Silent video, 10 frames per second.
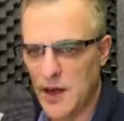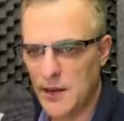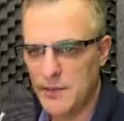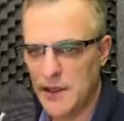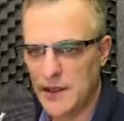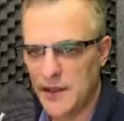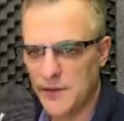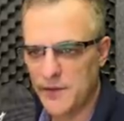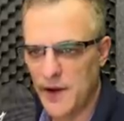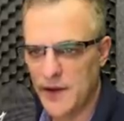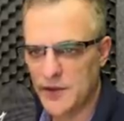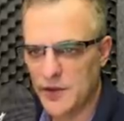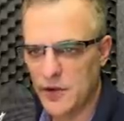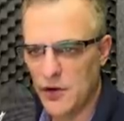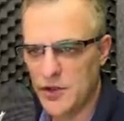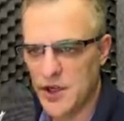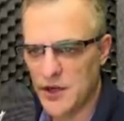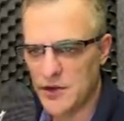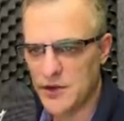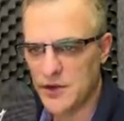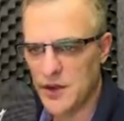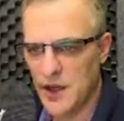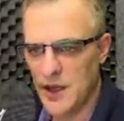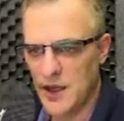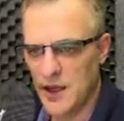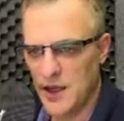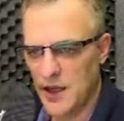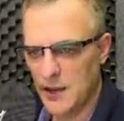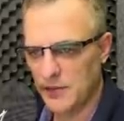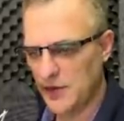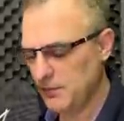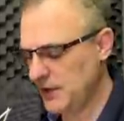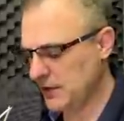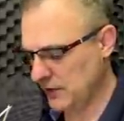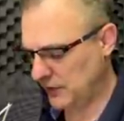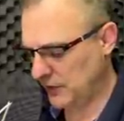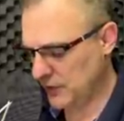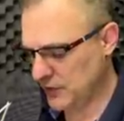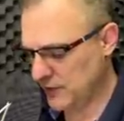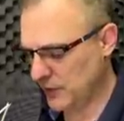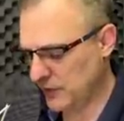I'm going to click Find Content and I'm simply going to search for